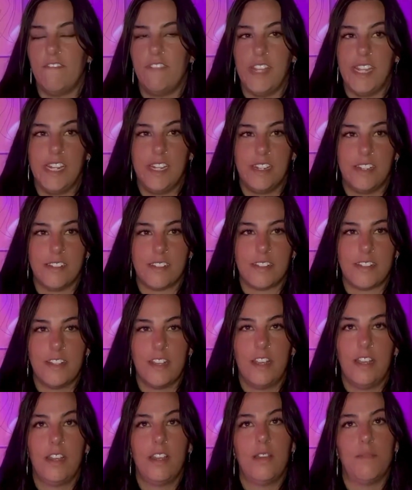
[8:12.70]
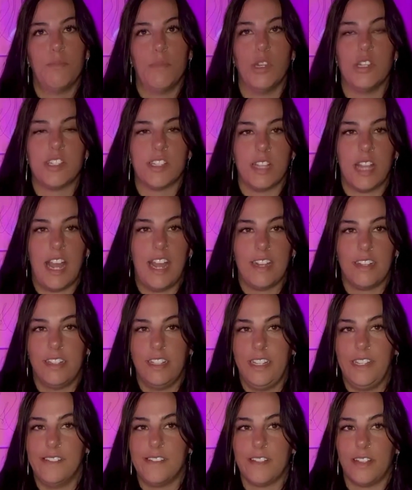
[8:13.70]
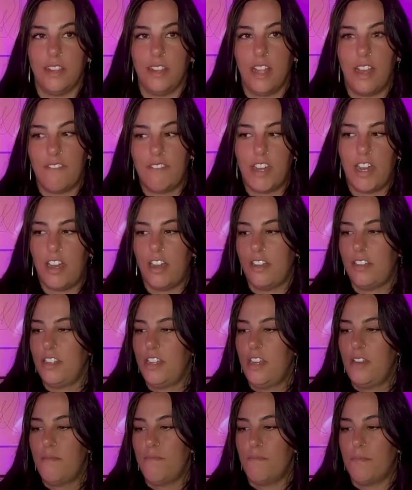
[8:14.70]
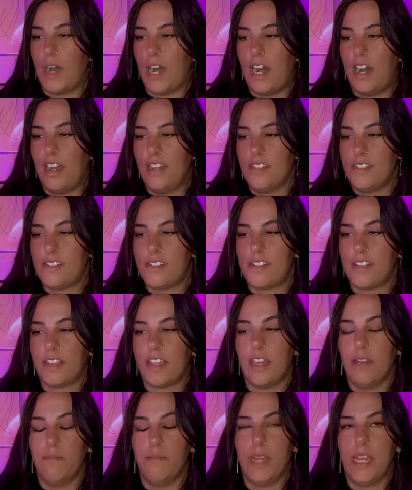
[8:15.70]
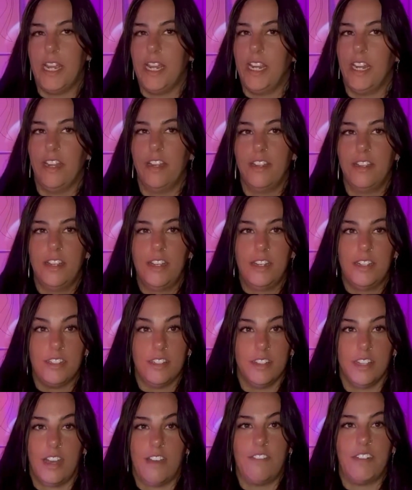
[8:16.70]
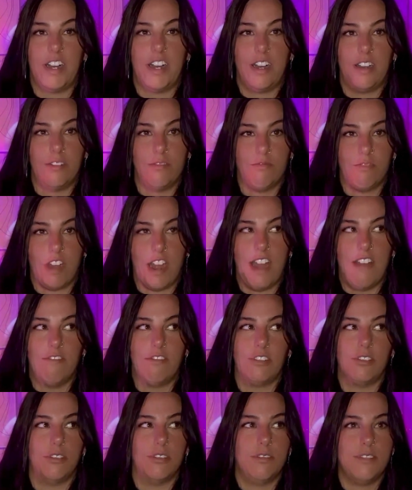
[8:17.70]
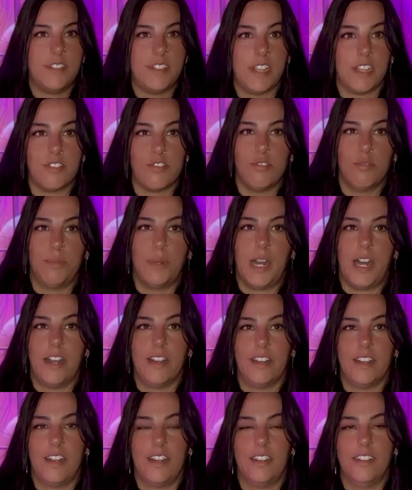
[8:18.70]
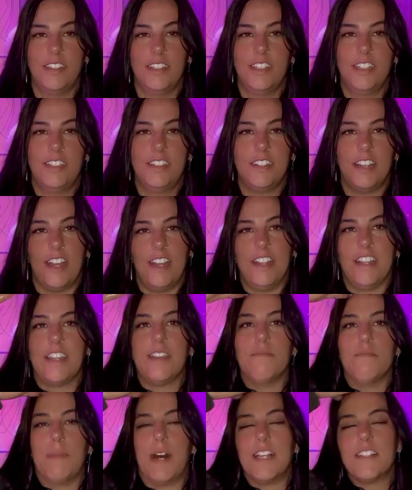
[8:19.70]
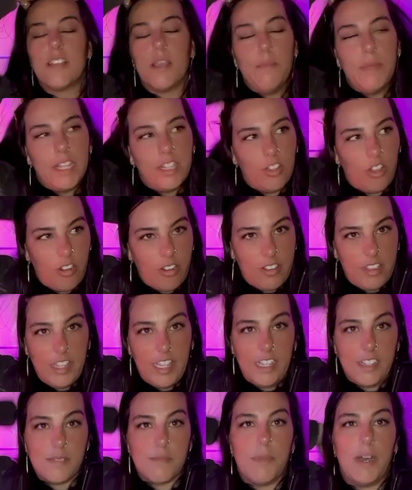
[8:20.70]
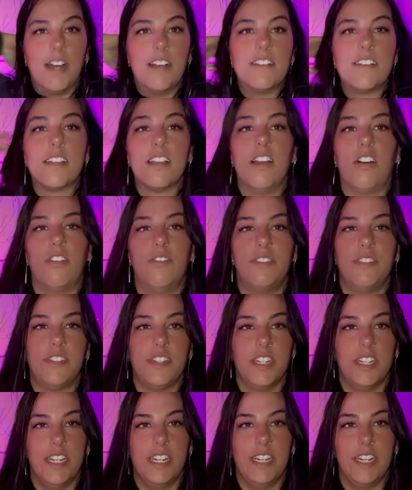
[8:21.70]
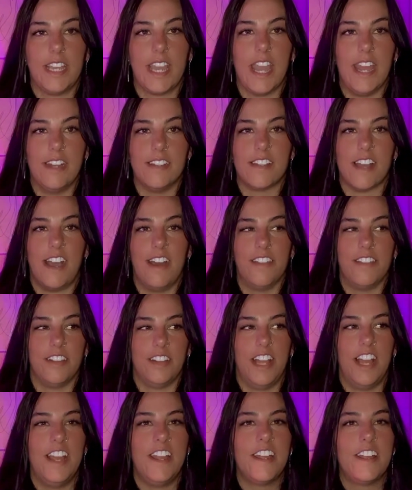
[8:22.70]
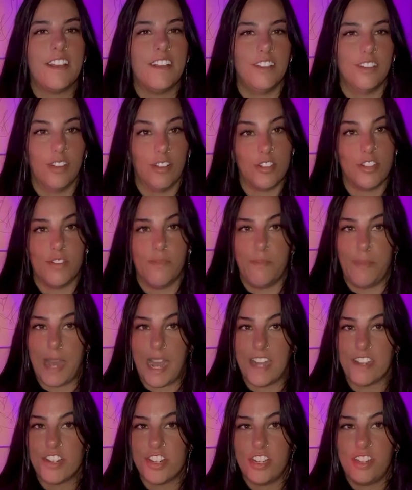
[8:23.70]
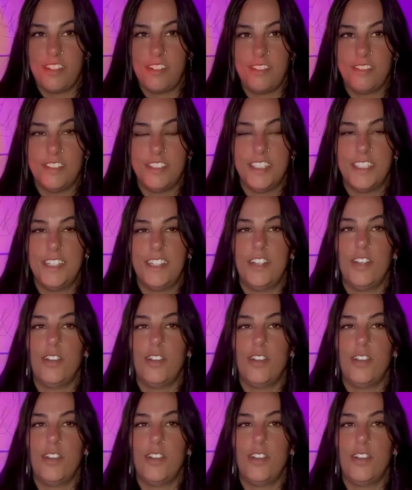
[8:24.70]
Venus most likely is a lover. Mars can be lover, rival, sexual partner. Mars can be a lot of things. Mars often indicates either like lots of passion